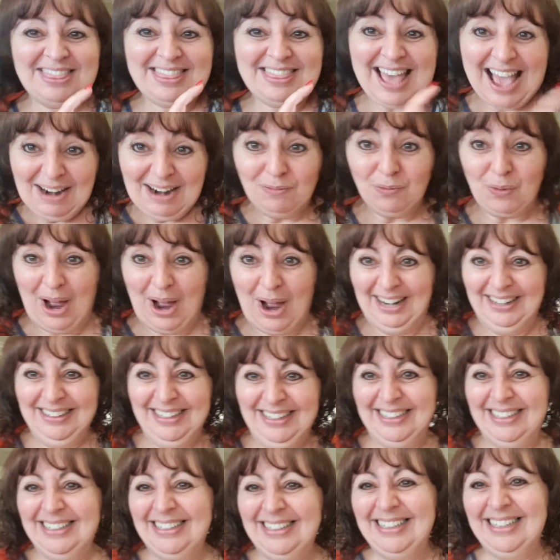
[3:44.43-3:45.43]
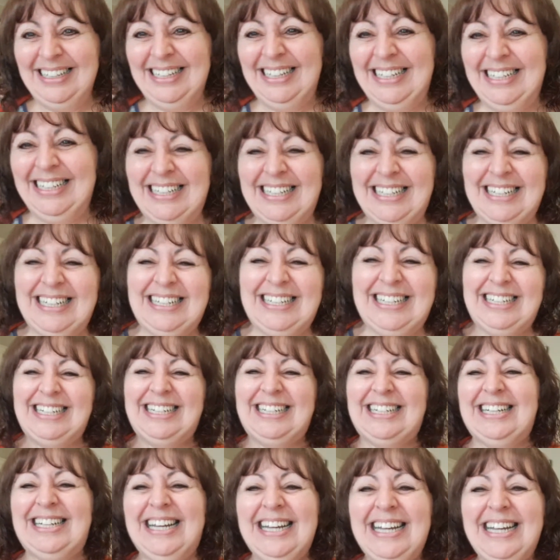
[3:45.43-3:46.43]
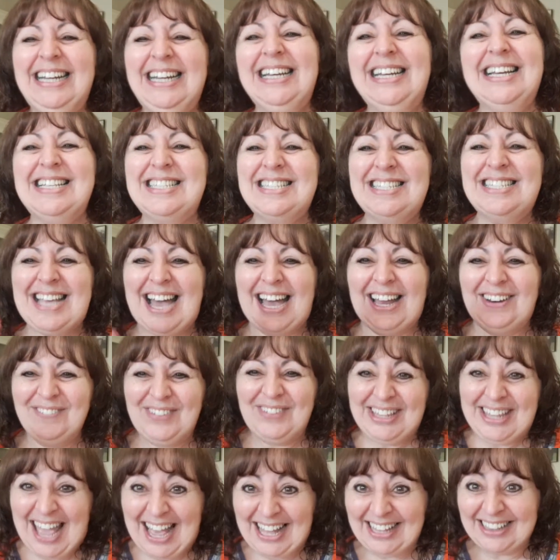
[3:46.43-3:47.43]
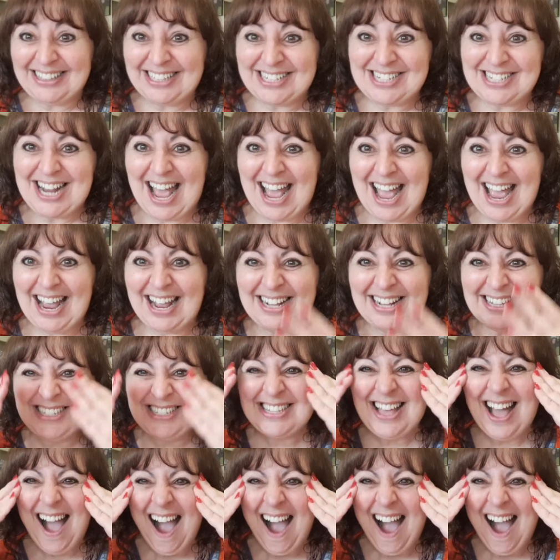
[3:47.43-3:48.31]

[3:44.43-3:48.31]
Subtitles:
that one is done without the chains.